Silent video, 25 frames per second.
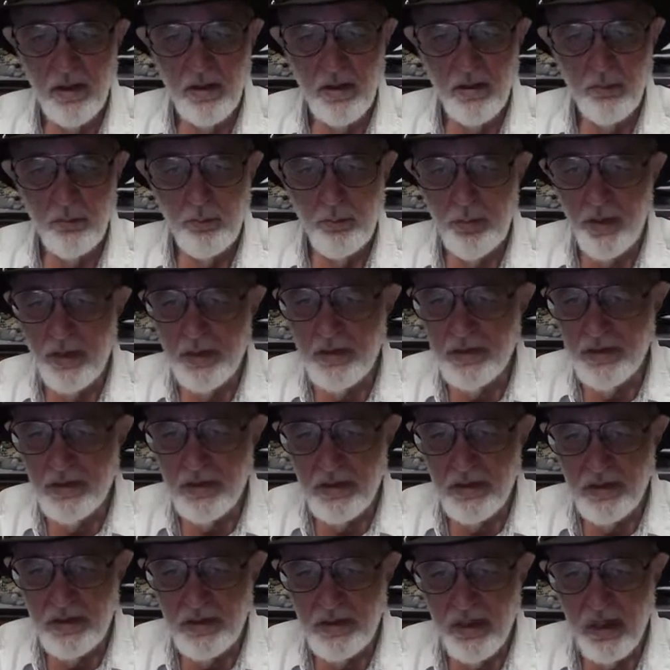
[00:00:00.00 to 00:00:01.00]
Business
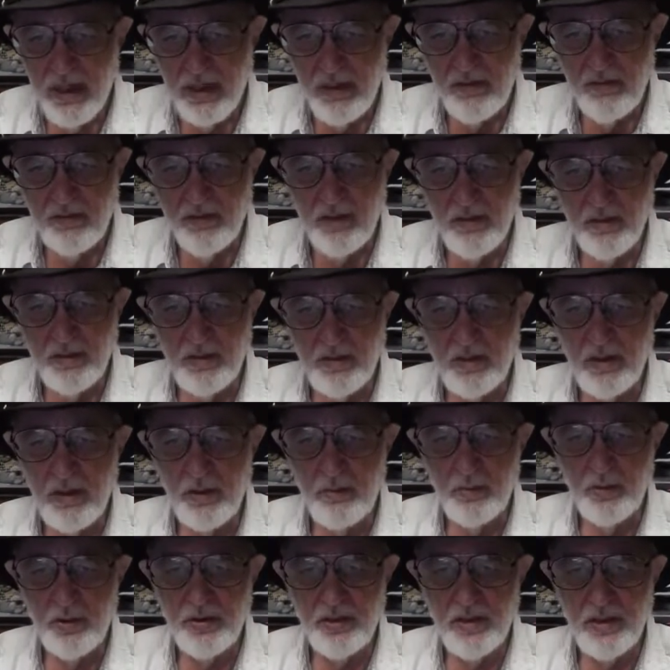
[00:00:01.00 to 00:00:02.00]
telephone number
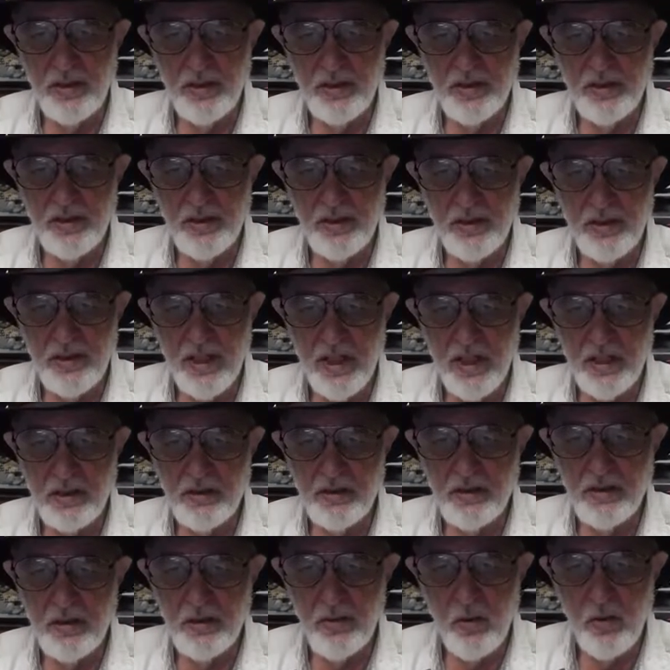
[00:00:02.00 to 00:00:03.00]
that is connected
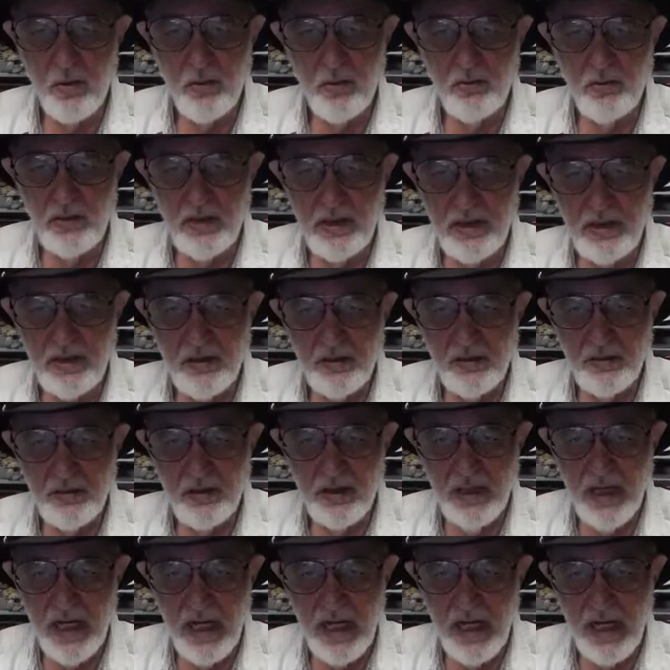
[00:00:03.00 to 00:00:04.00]
only to an
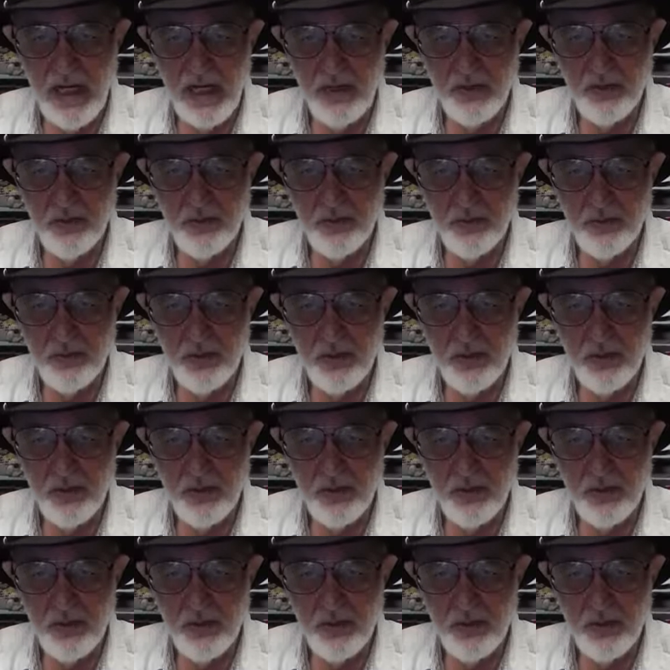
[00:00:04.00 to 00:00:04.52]
answering